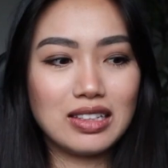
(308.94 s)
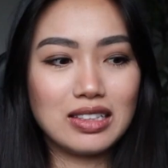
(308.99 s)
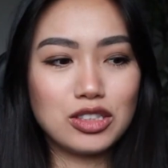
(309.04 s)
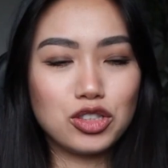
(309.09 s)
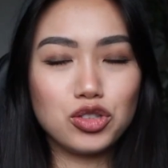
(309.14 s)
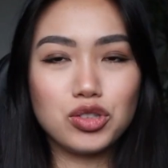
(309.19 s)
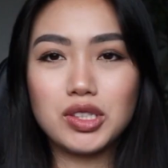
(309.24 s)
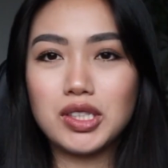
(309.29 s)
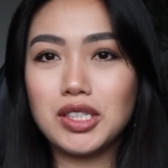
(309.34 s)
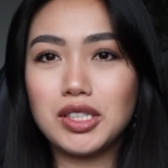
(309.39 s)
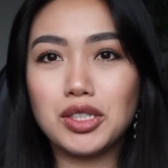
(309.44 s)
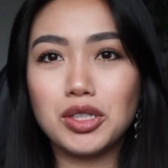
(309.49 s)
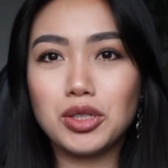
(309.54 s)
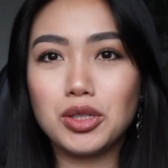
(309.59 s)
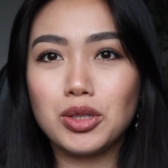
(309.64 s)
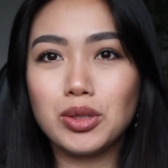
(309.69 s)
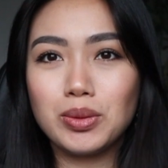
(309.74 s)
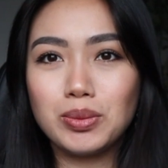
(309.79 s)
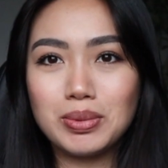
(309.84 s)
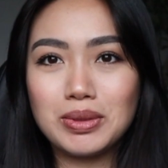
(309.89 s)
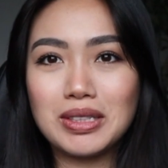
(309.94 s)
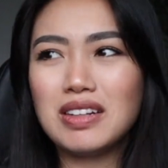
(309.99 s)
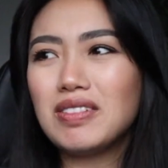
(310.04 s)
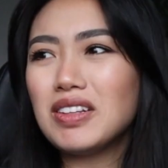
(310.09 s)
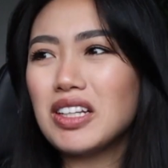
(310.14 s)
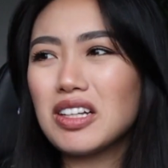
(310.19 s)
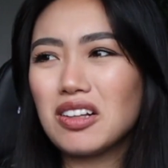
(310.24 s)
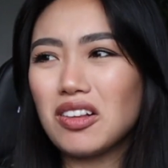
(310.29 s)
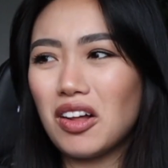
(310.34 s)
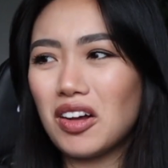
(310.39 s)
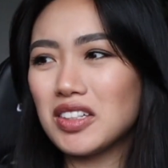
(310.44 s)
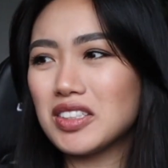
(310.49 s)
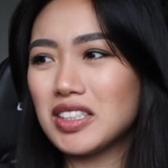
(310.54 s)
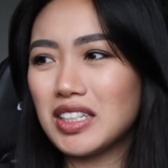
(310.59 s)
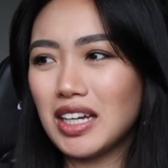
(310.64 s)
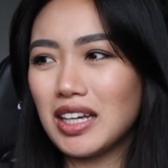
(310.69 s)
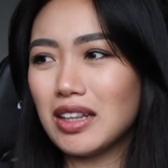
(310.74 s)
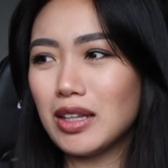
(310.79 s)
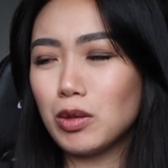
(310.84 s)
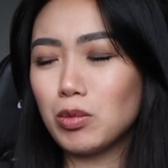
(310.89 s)
Juicy Tubes. Even the
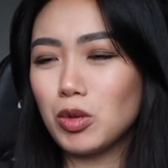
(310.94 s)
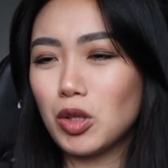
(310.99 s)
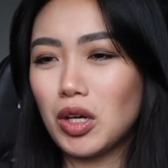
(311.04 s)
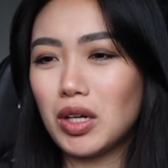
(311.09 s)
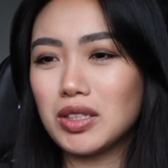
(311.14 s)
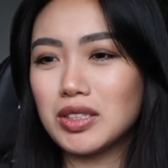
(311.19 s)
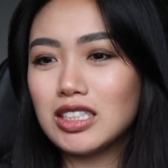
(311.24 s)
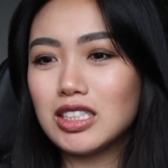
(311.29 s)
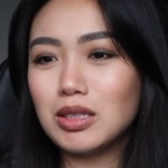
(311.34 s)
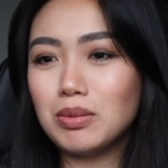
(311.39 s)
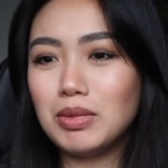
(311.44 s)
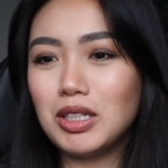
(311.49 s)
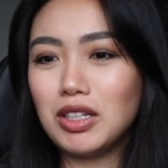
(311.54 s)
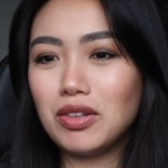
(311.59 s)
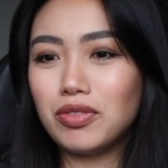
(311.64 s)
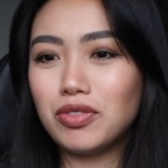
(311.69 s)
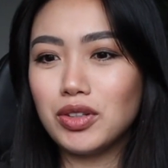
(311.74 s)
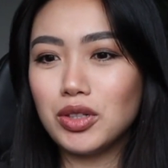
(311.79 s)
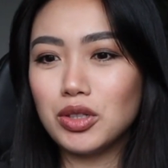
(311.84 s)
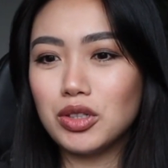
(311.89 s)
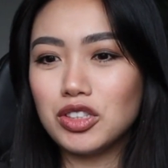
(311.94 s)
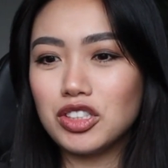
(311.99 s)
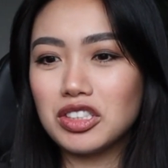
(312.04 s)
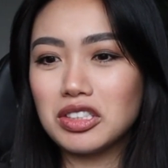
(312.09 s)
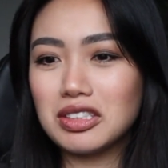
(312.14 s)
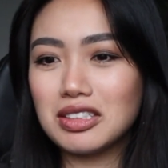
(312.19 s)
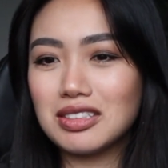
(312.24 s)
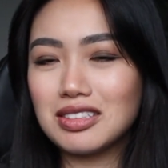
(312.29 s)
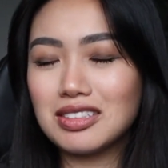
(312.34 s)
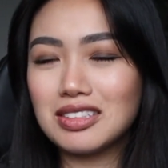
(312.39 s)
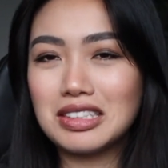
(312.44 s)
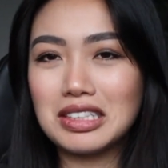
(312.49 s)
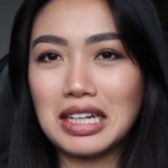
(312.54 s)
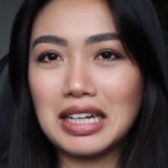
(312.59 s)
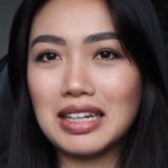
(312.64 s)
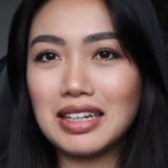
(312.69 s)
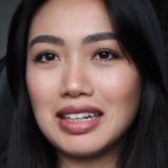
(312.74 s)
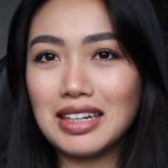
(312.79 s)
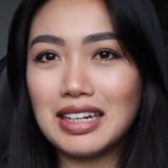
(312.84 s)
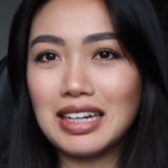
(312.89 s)
Glossier lip gloss to me feels
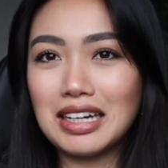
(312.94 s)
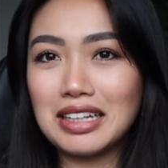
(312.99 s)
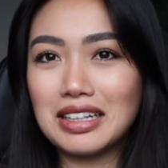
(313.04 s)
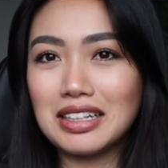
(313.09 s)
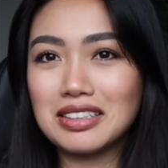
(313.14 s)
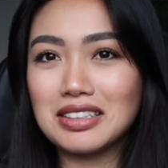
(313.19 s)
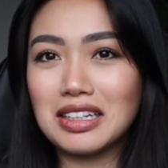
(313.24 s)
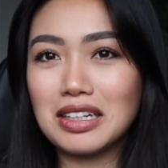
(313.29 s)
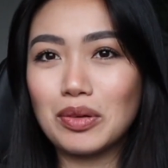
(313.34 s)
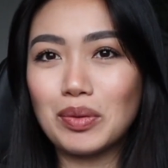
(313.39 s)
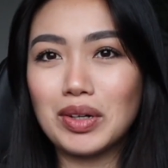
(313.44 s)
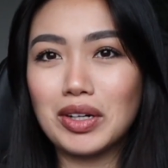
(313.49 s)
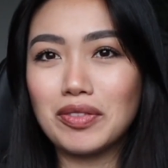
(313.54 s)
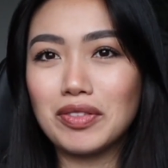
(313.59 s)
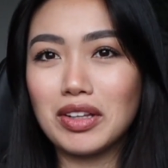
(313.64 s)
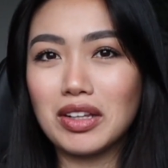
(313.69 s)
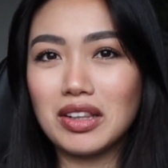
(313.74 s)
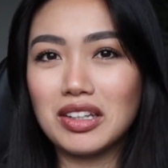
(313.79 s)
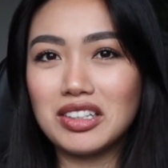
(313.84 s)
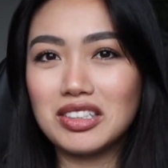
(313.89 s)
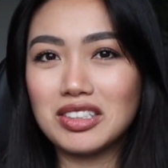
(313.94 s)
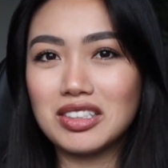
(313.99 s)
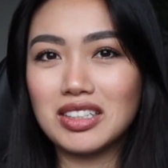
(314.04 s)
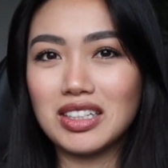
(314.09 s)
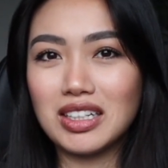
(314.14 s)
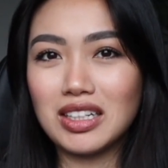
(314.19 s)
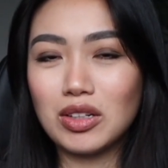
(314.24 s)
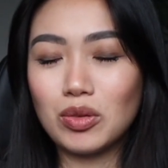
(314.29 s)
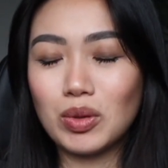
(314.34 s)
sticky, and that's like one of the least sticky